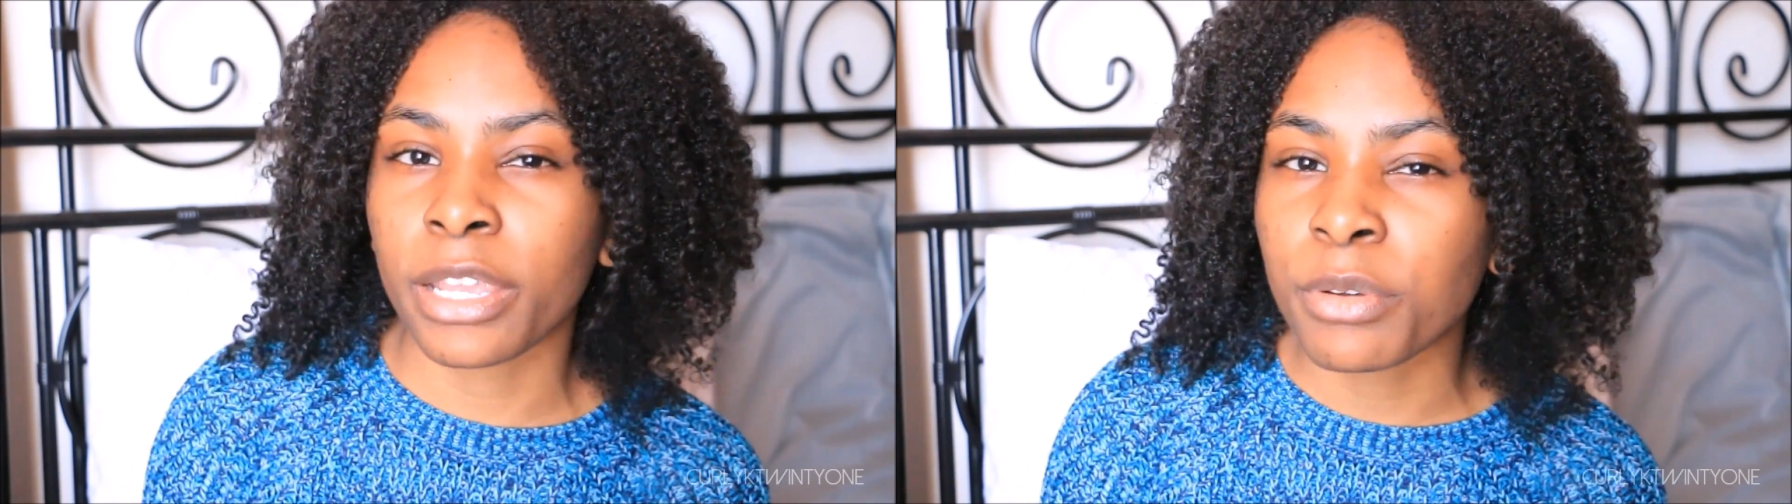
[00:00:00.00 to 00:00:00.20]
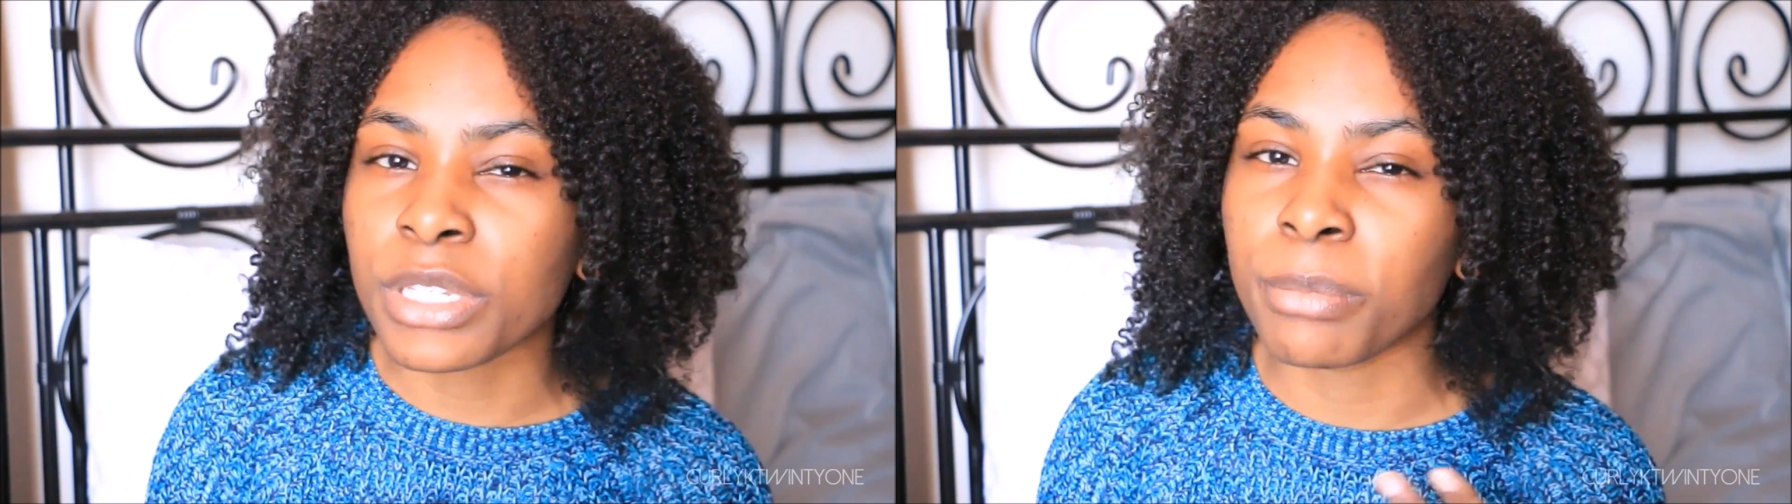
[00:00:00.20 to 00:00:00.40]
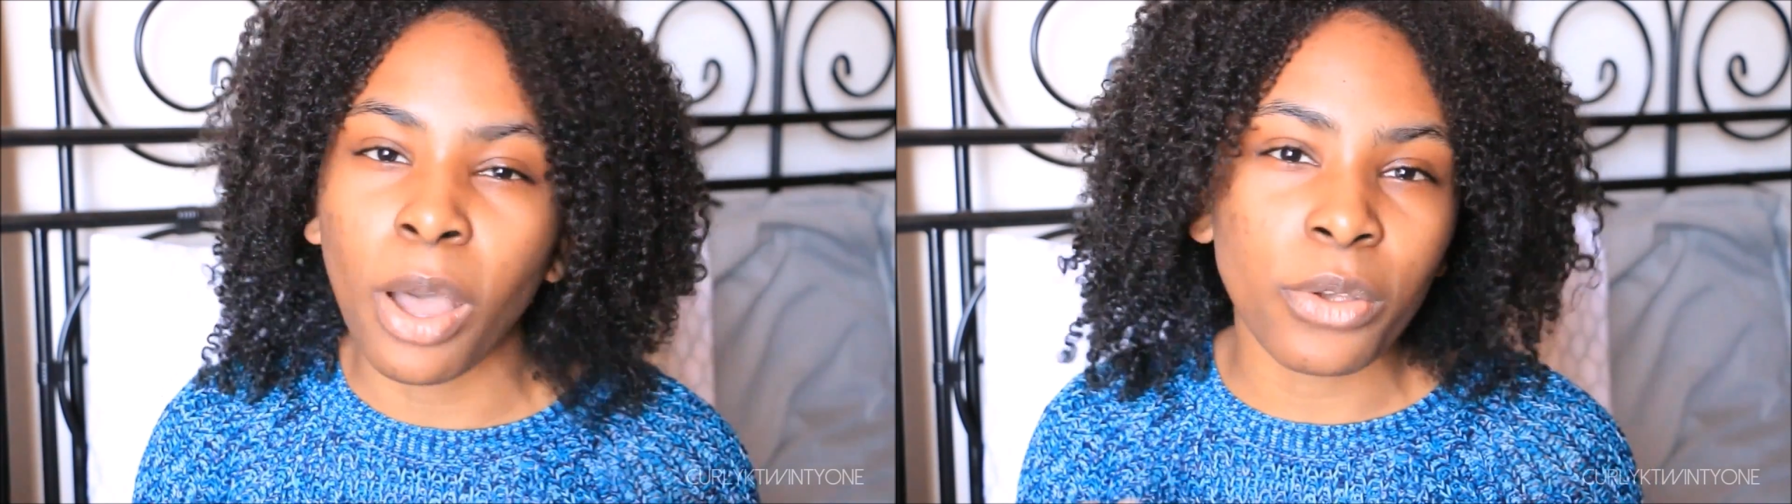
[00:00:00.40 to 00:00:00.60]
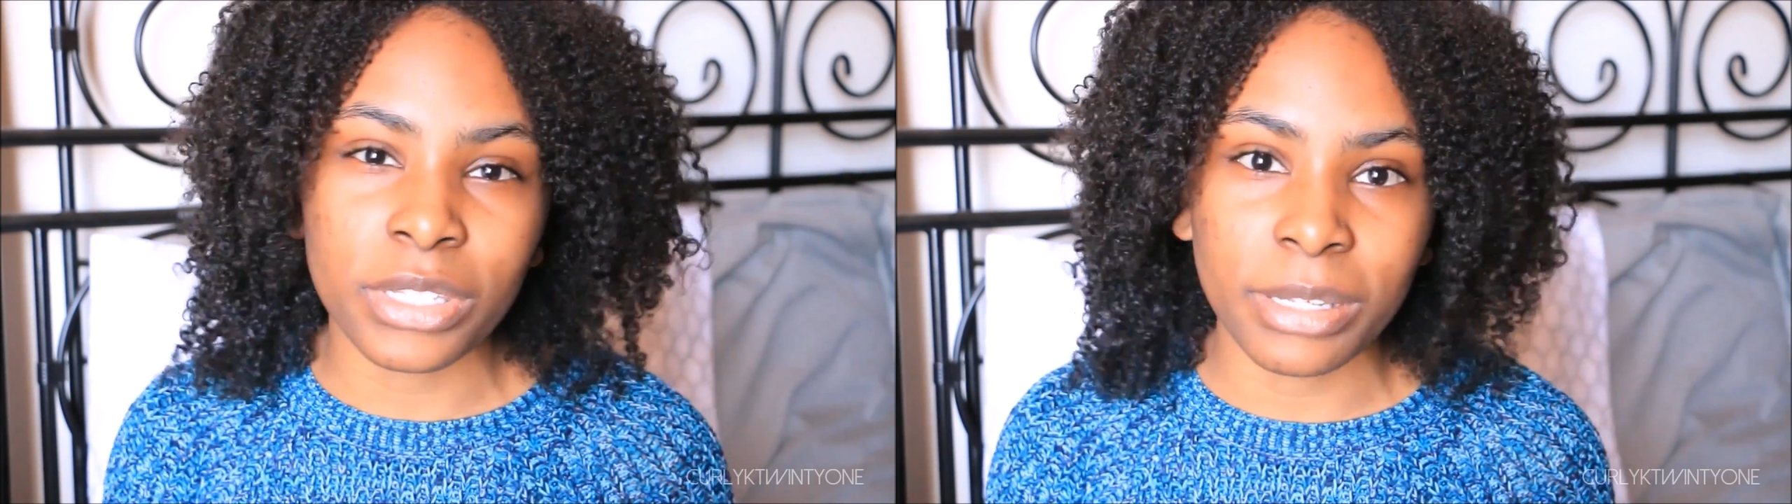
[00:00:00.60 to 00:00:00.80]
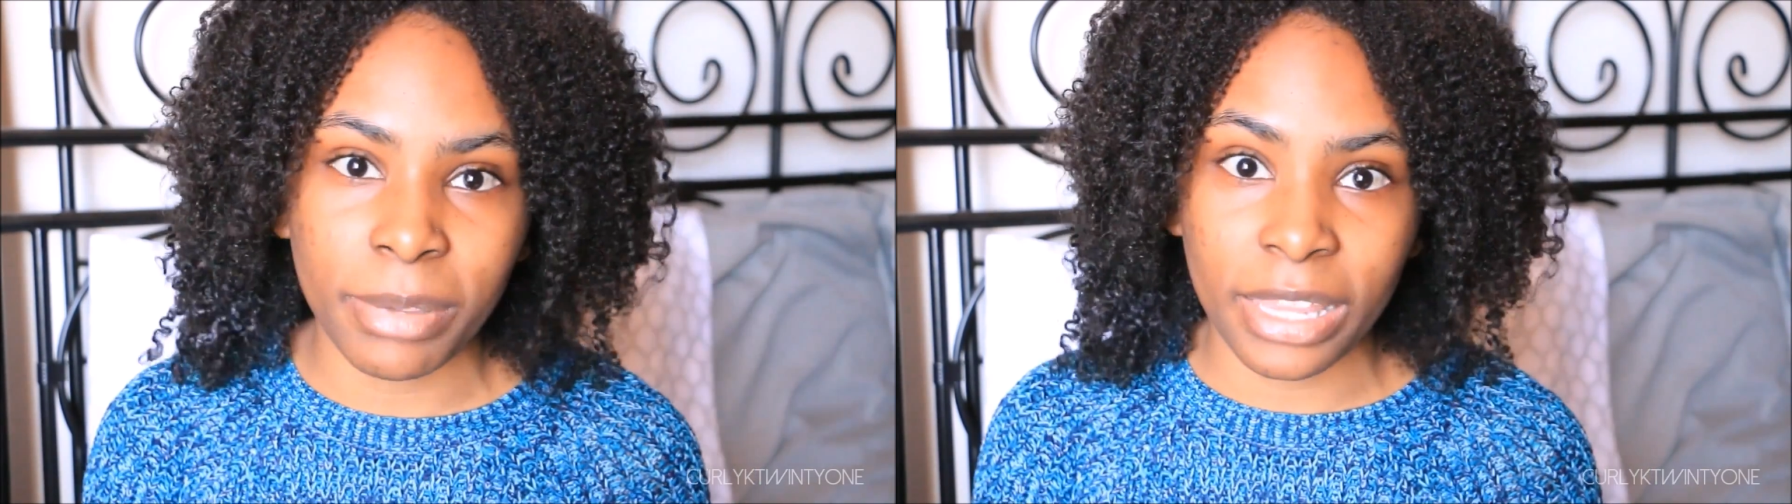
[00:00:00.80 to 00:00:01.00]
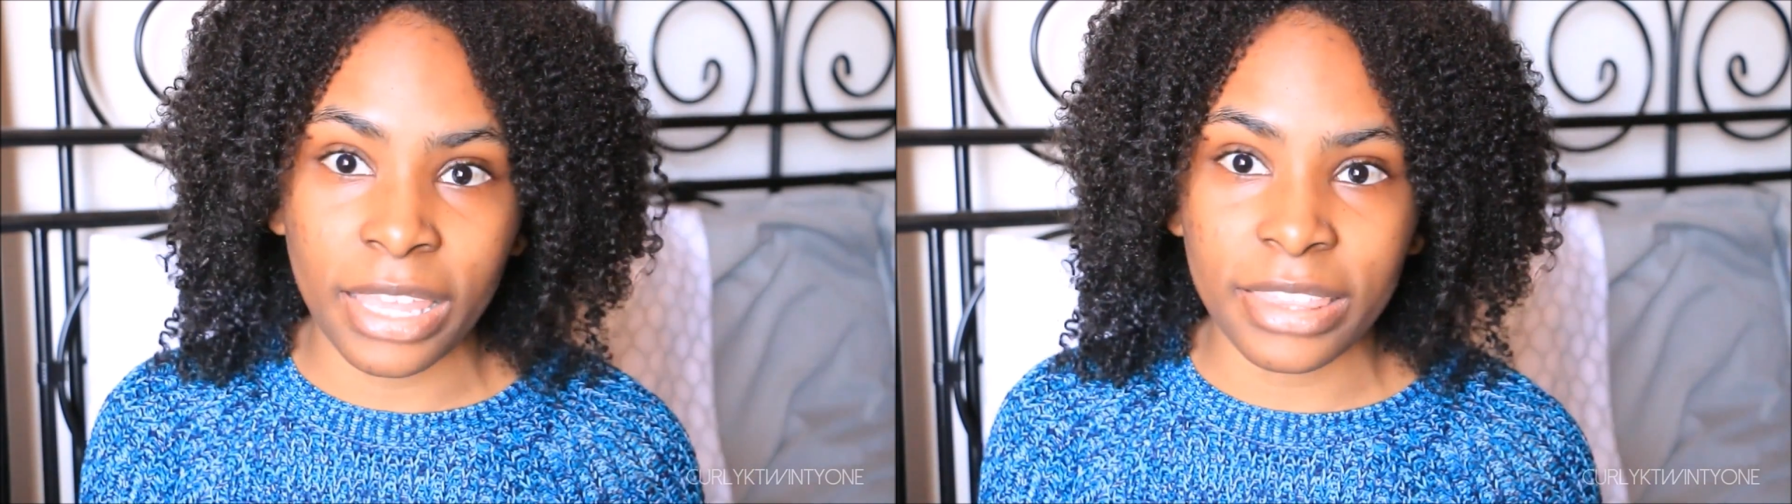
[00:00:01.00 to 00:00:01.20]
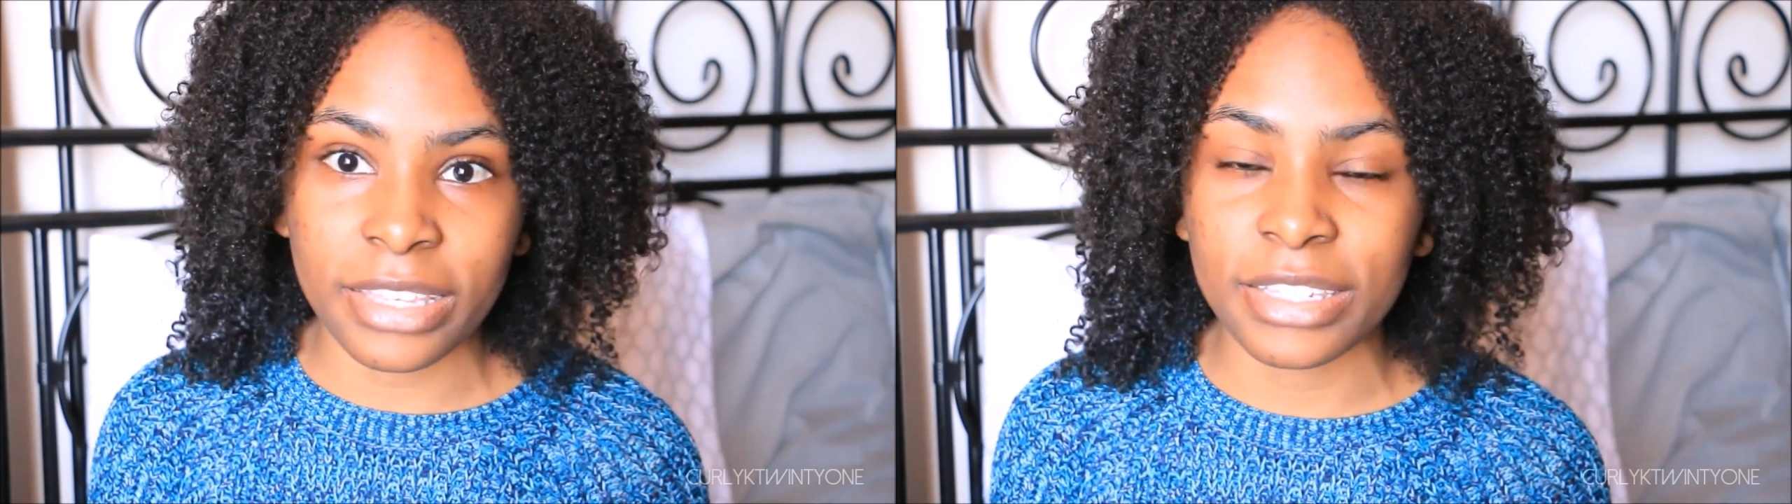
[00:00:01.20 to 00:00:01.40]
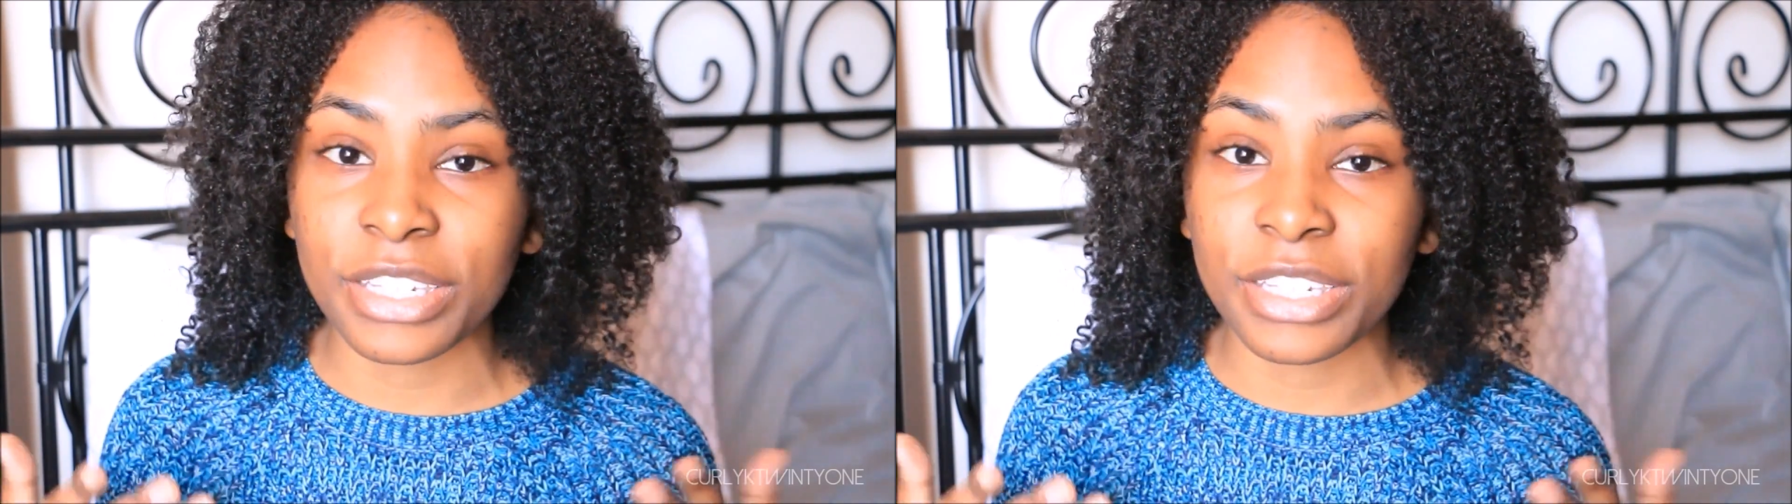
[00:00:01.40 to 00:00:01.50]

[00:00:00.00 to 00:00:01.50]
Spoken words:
It was supposed to be like this,